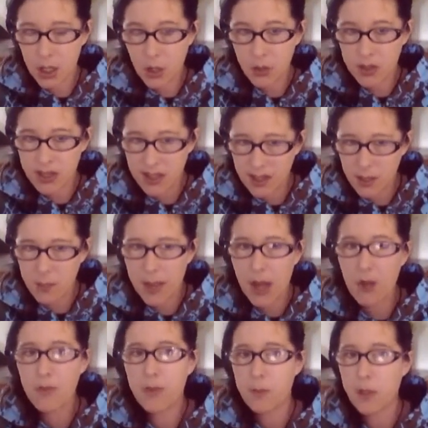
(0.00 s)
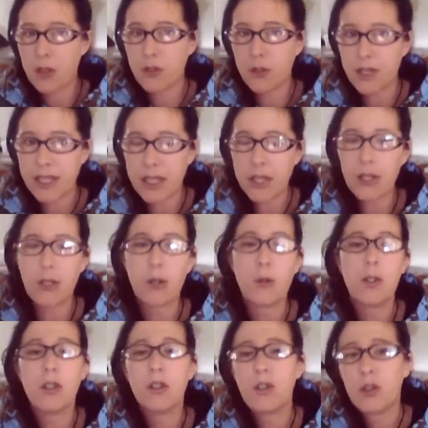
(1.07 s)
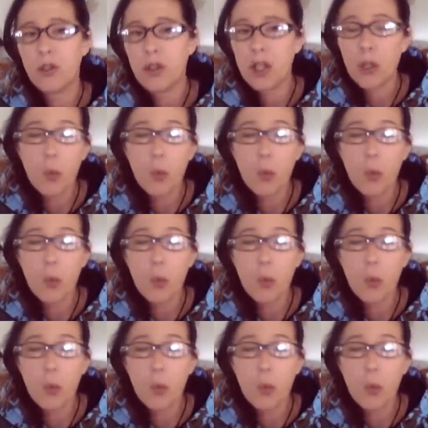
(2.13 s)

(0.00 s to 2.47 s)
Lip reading: slip out from underneath you, and you can